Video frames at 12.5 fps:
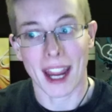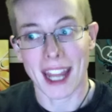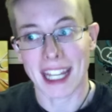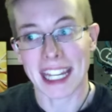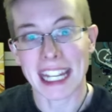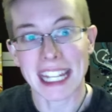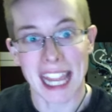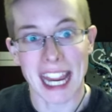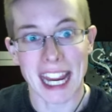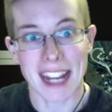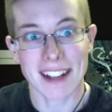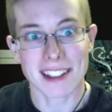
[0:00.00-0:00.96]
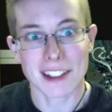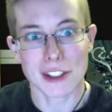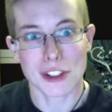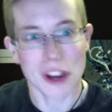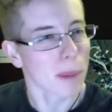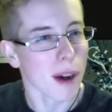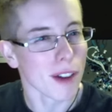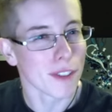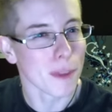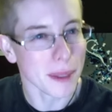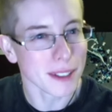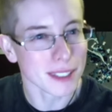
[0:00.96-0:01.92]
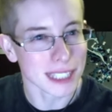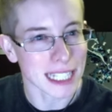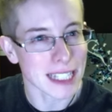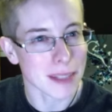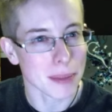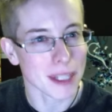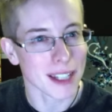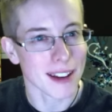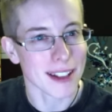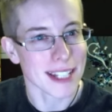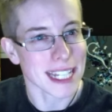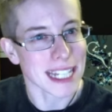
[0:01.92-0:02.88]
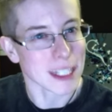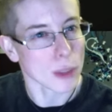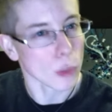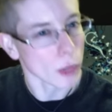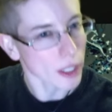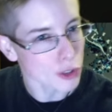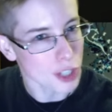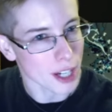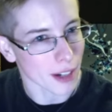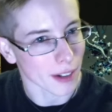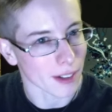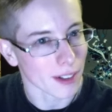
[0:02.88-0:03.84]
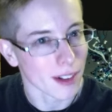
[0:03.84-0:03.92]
And he can't jump off of buildings because he's in a wheelchair.